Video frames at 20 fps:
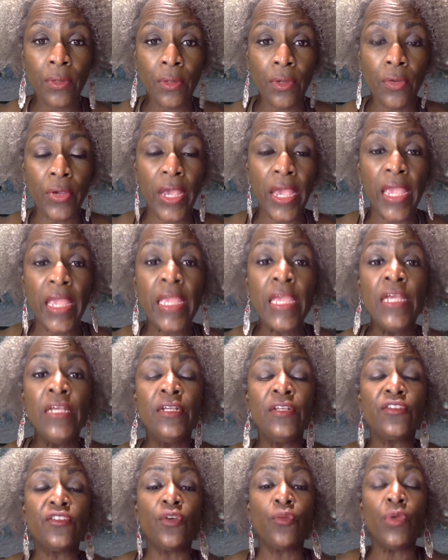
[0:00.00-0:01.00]
Okay?
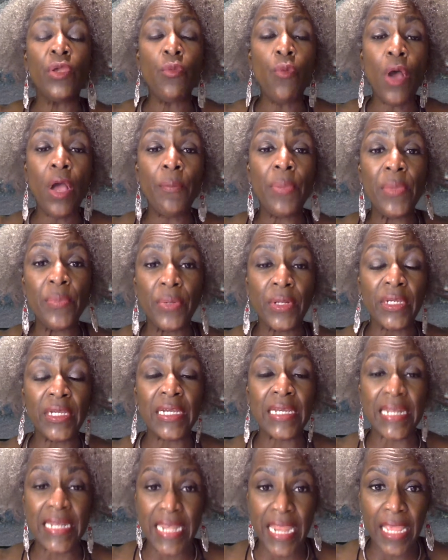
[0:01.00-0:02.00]
So we want people to
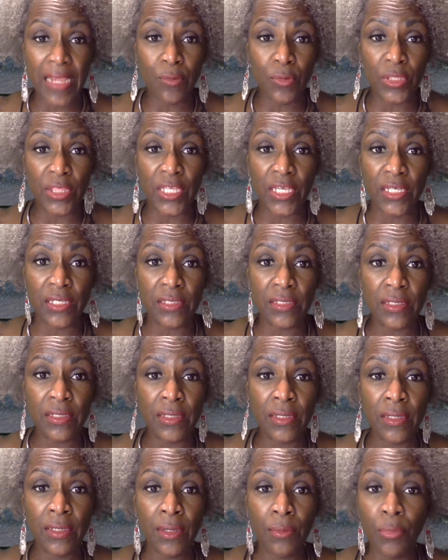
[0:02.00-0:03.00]
connect with us,
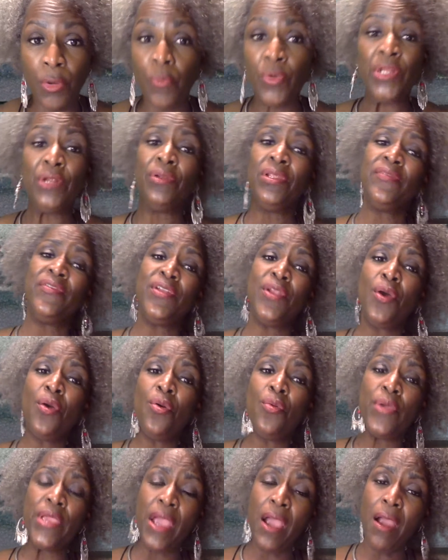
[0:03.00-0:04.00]
but we don't even know
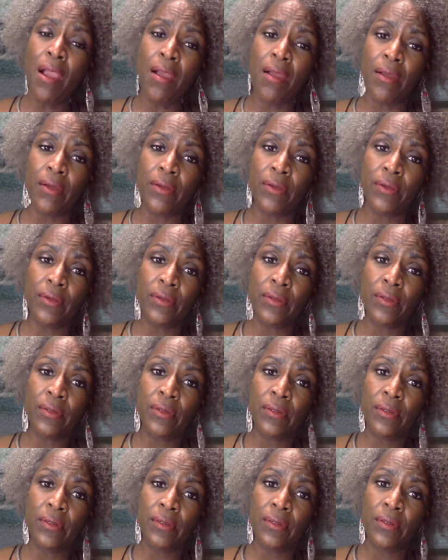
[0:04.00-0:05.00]
who we are.
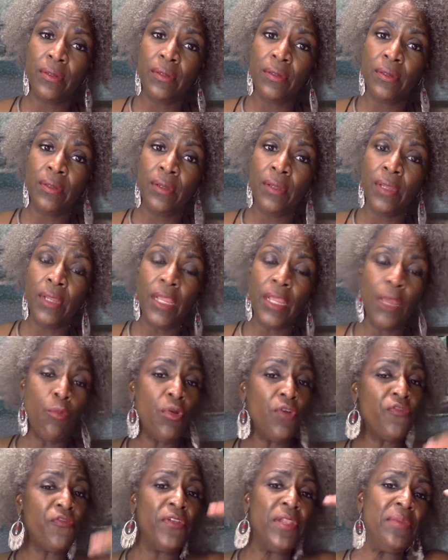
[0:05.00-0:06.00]
And
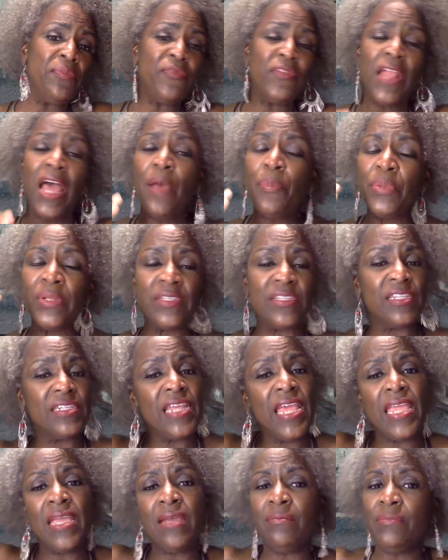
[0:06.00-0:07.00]
we're flip-flopping.
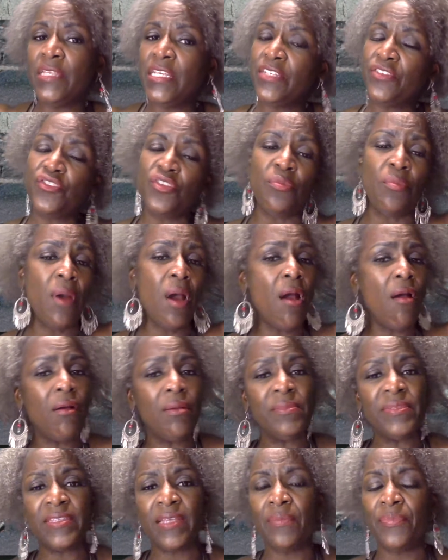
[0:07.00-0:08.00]
Today I'm this, tomorrow
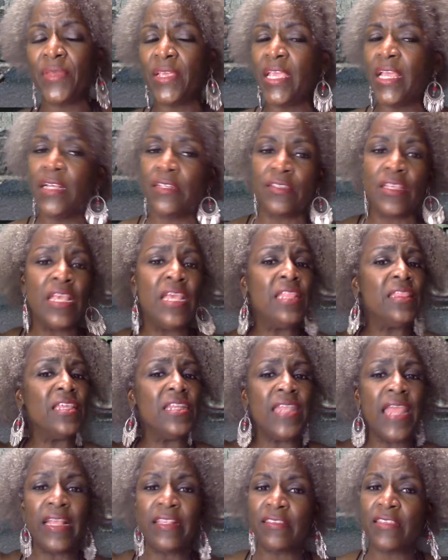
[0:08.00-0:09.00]
I'm something else. The
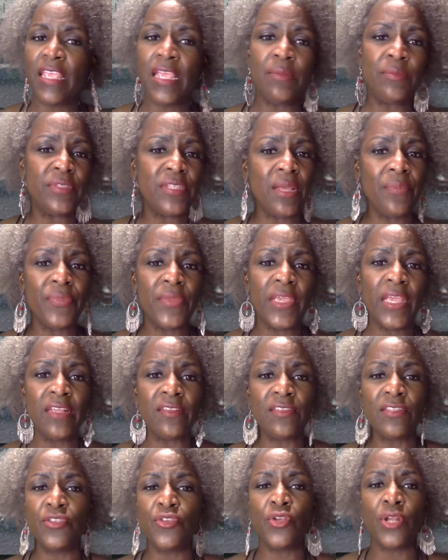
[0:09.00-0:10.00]
next day I'm something else.
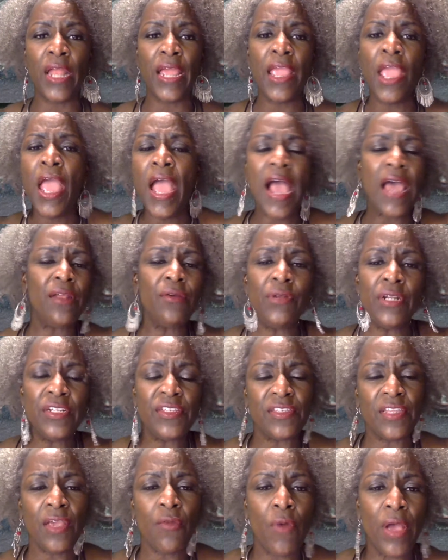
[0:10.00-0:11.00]
And you're like, I don't
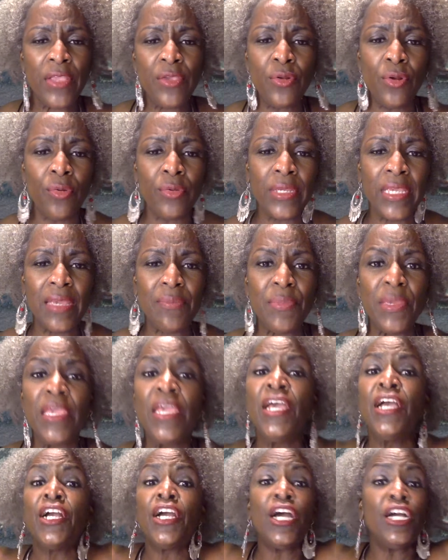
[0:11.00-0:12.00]
understand why you don't get me.
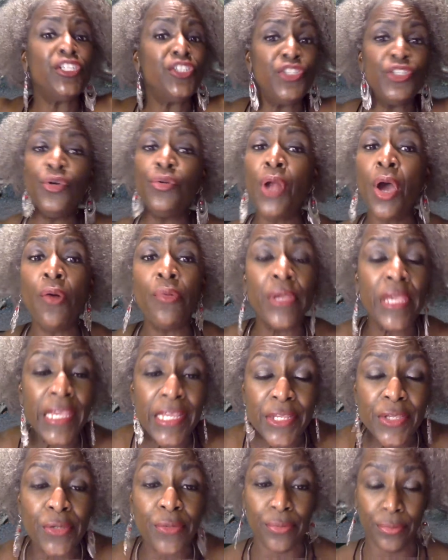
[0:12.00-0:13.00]
Because you don't get
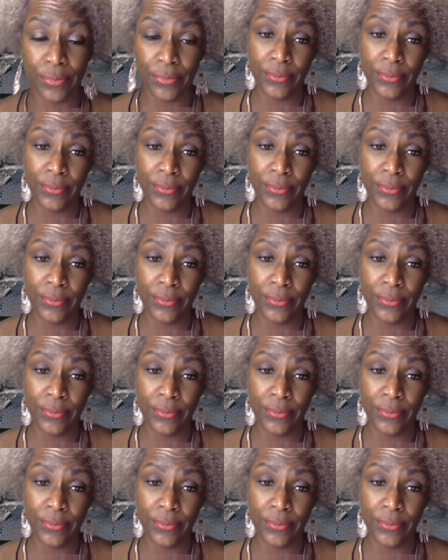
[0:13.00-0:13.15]
you.